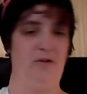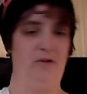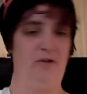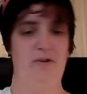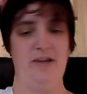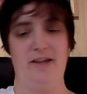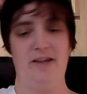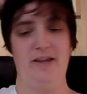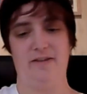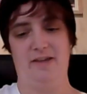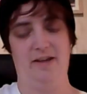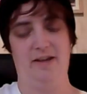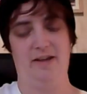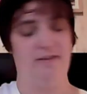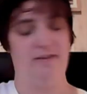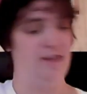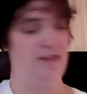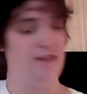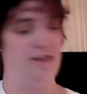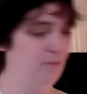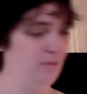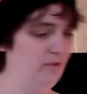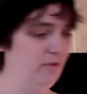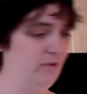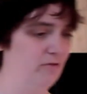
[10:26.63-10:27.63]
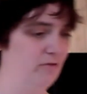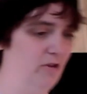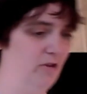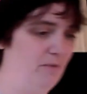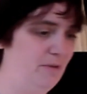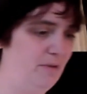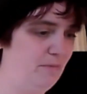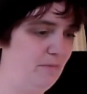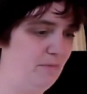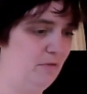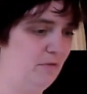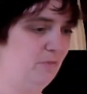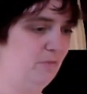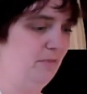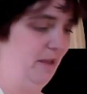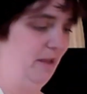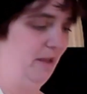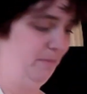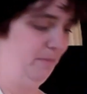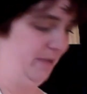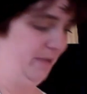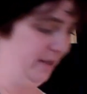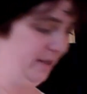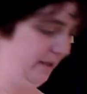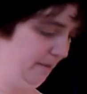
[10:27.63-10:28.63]
yes, that's that bit. Right, I'll pop
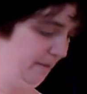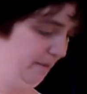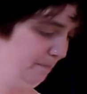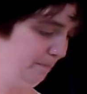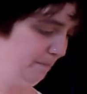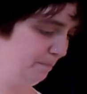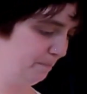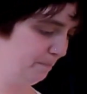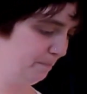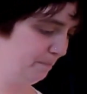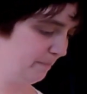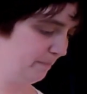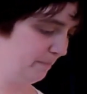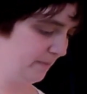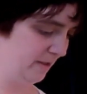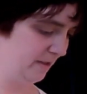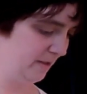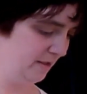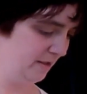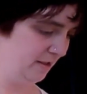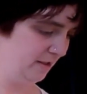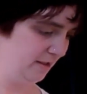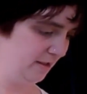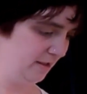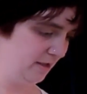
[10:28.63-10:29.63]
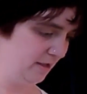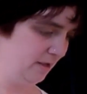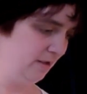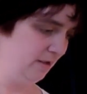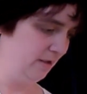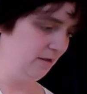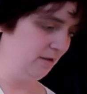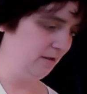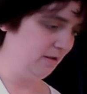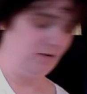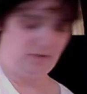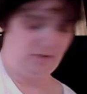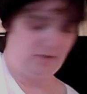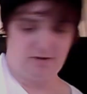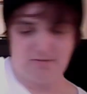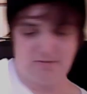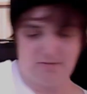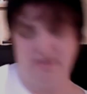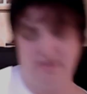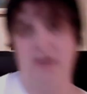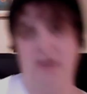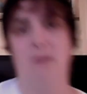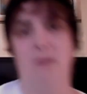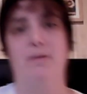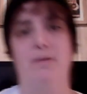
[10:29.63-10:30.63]
that back in. So
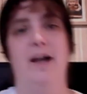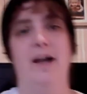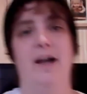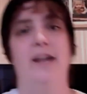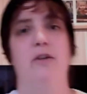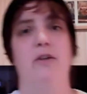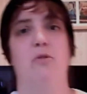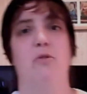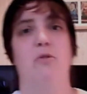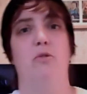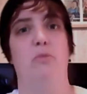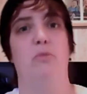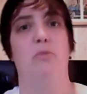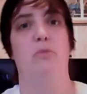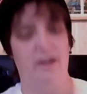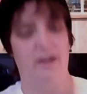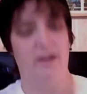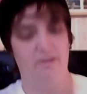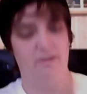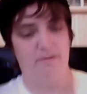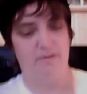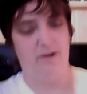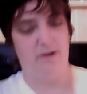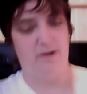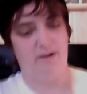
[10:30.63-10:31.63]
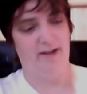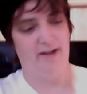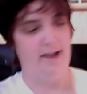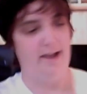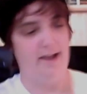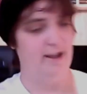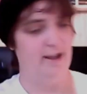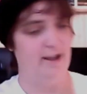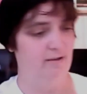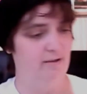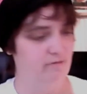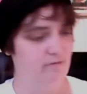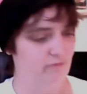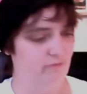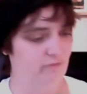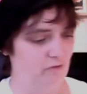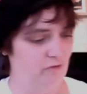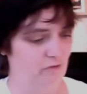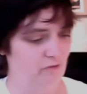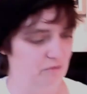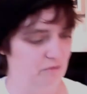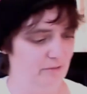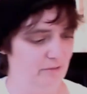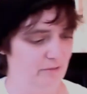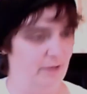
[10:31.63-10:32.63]
me, I'll pack it all away and be like, ah, I've got
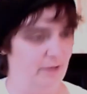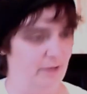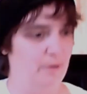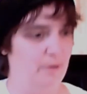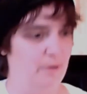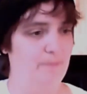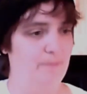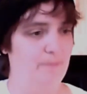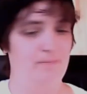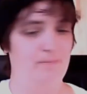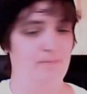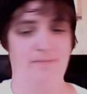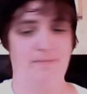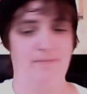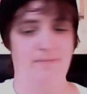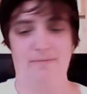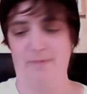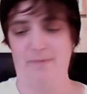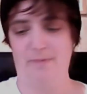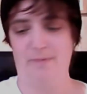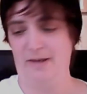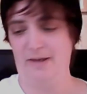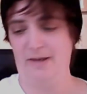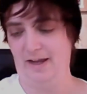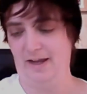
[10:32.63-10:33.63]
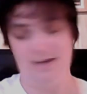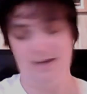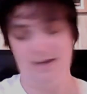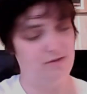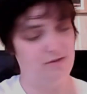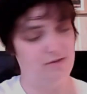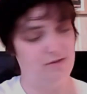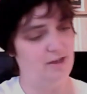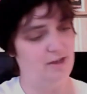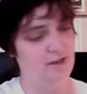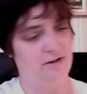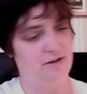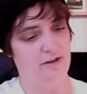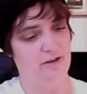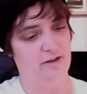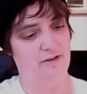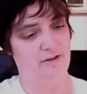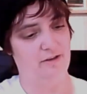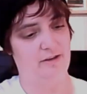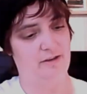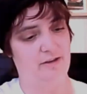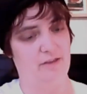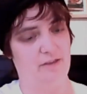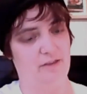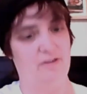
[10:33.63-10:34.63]
to put that away. But yeah, that's the
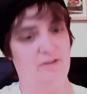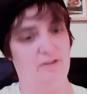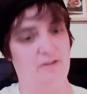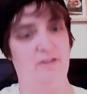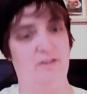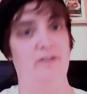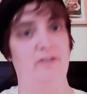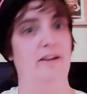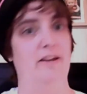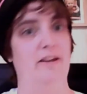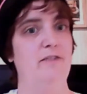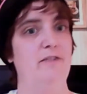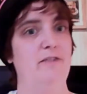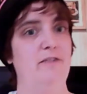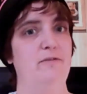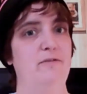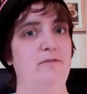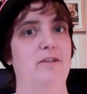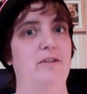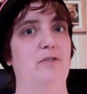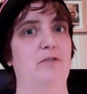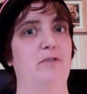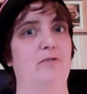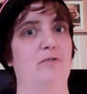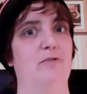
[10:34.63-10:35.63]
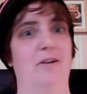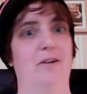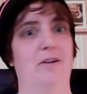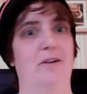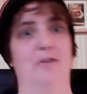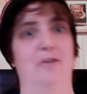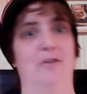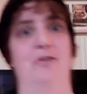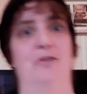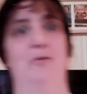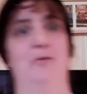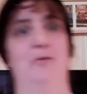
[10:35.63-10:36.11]
discs itself. They look rather cool.